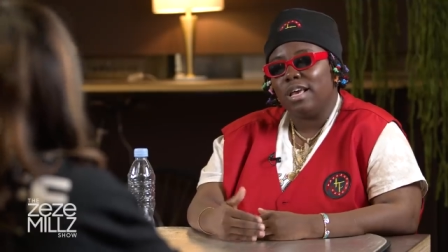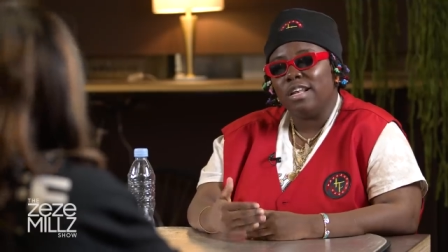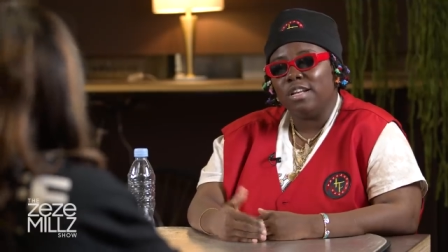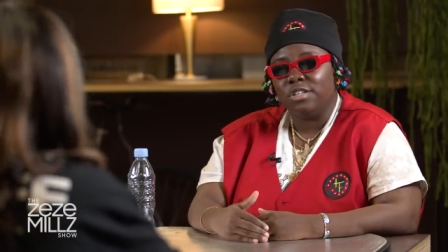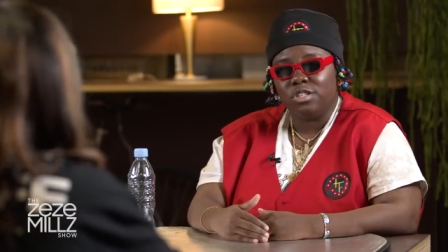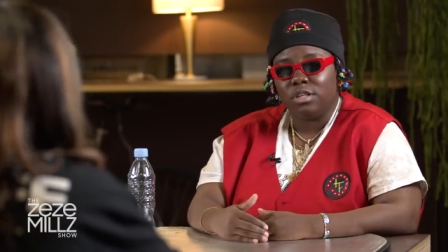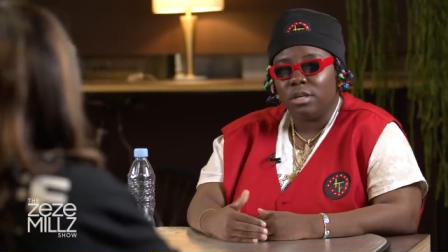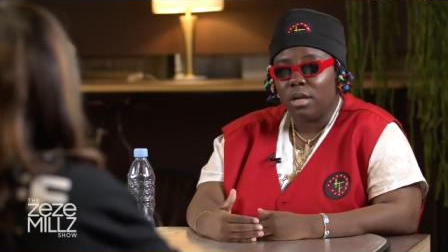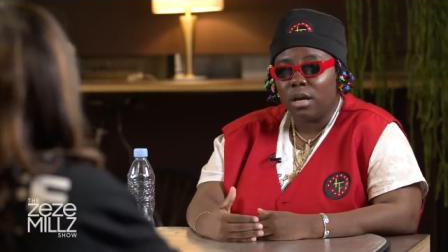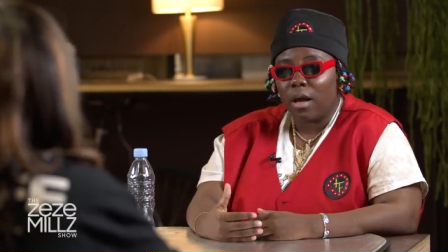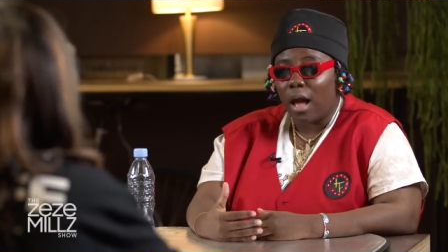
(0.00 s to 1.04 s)
Energy.
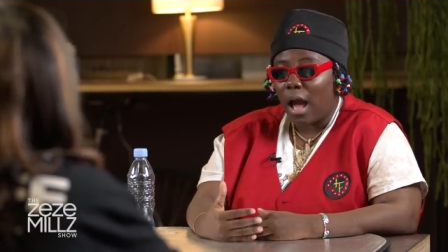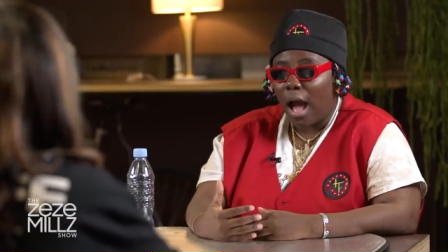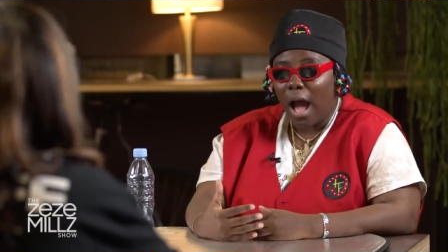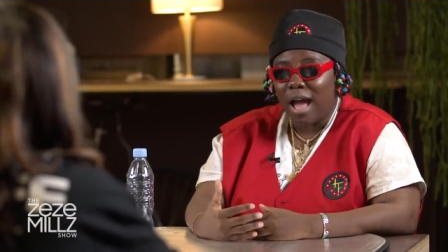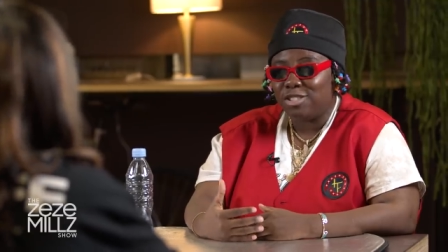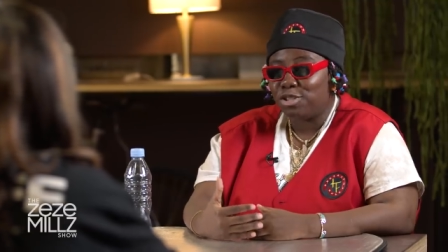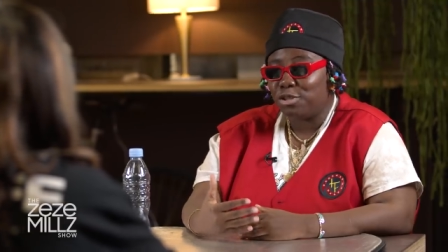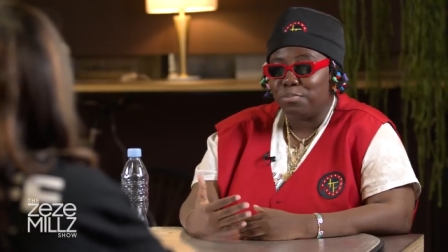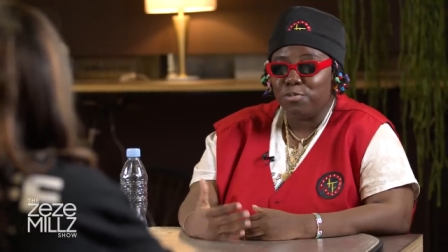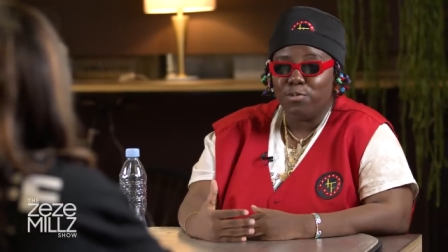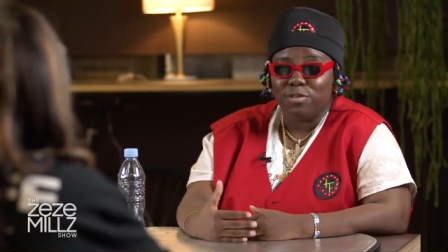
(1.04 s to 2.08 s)
I just
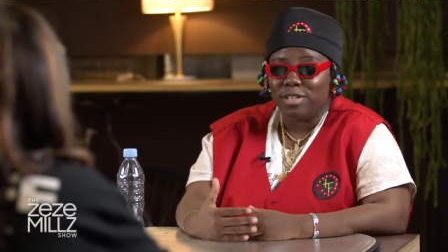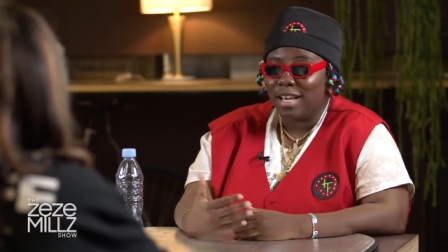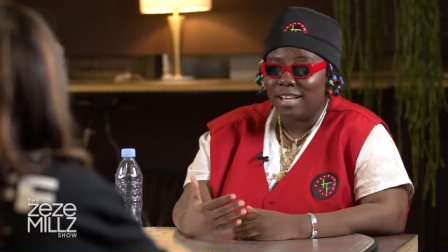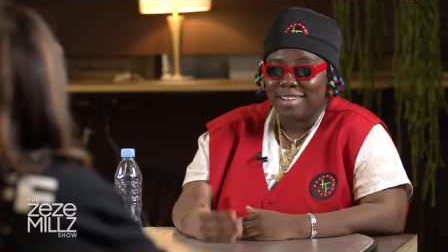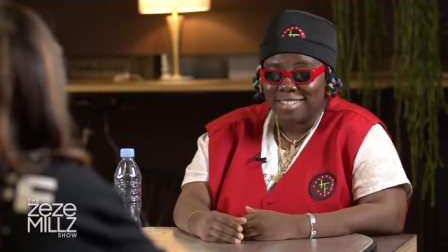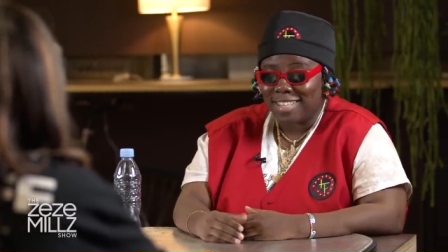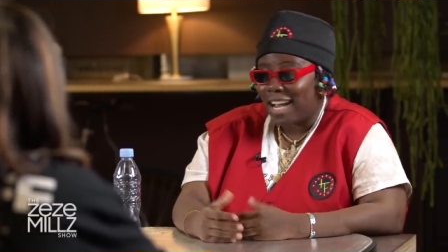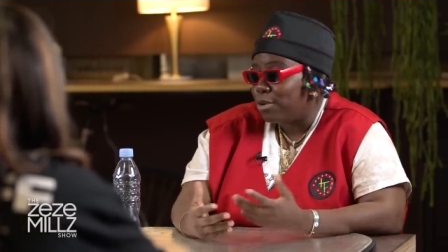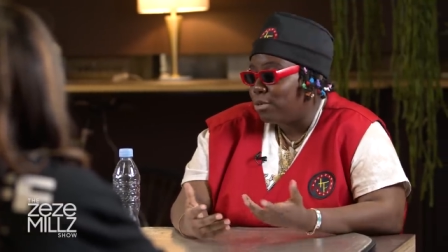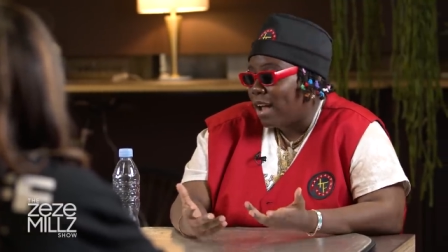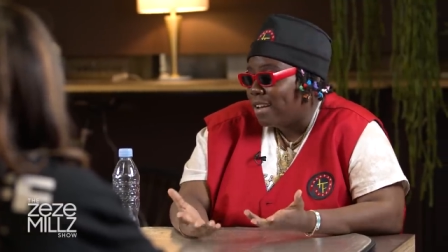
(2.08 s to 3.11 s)
move with the energy. I
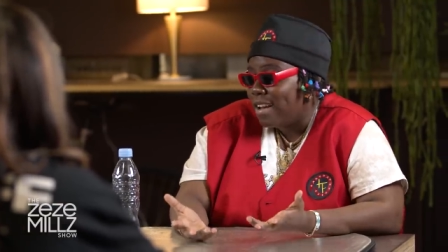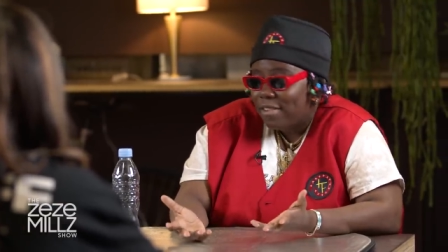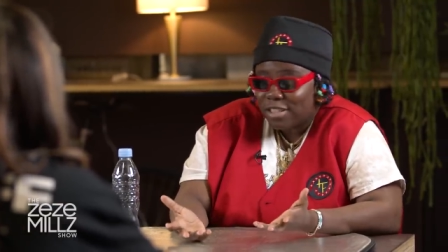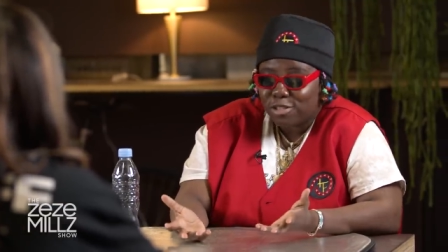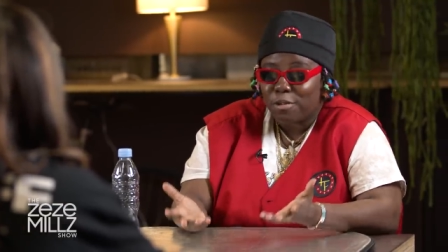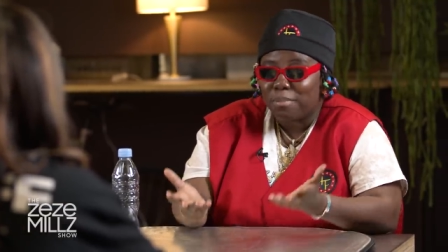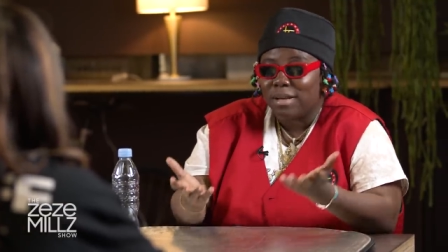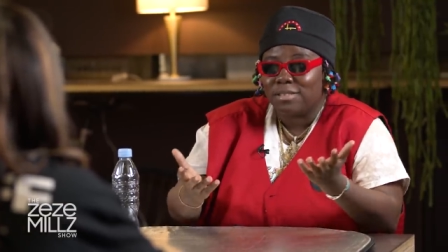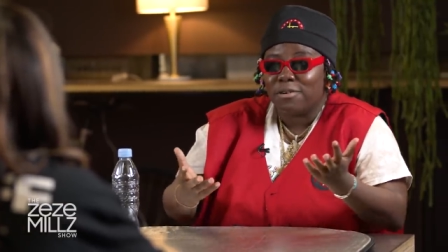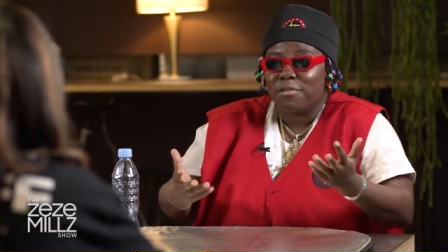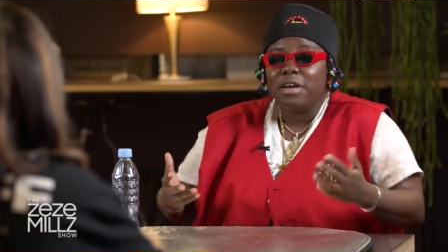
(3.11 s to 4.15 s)
don't I never stop
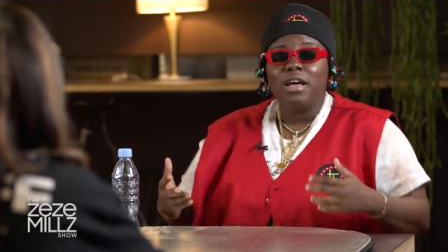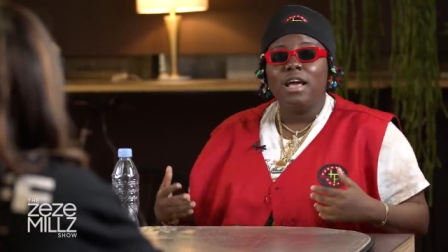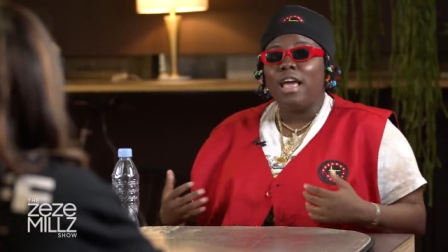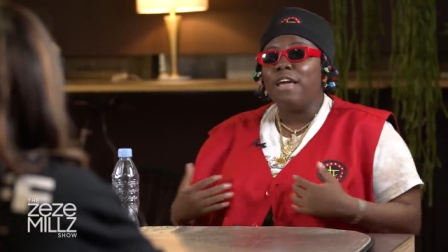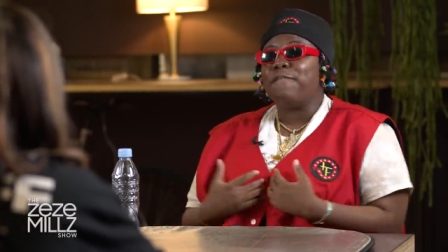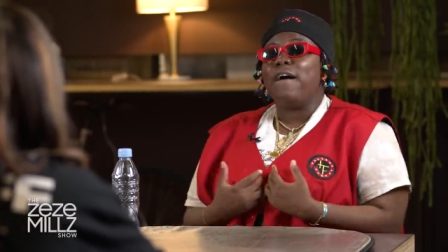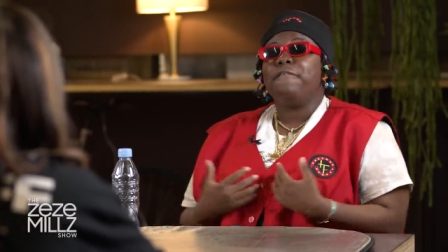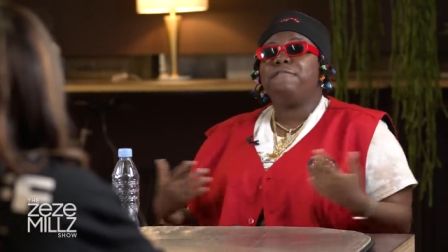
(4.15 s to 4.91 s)
myself. If I